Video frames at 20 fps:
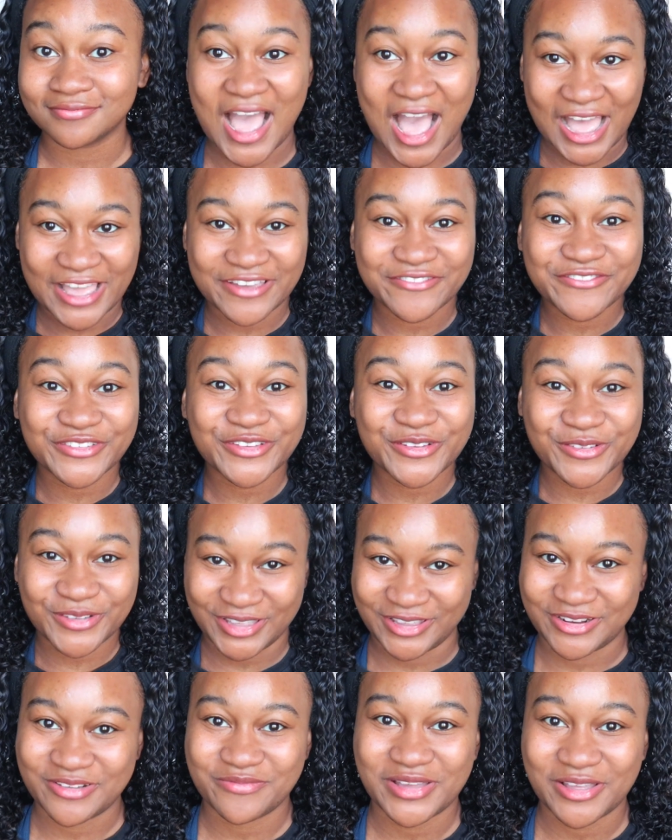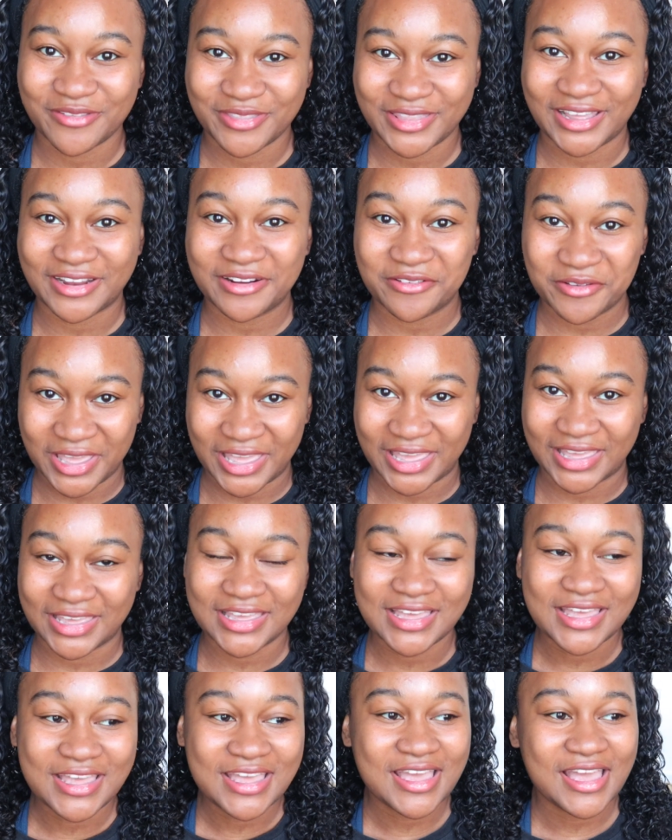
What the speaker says: I feel good about that, okay?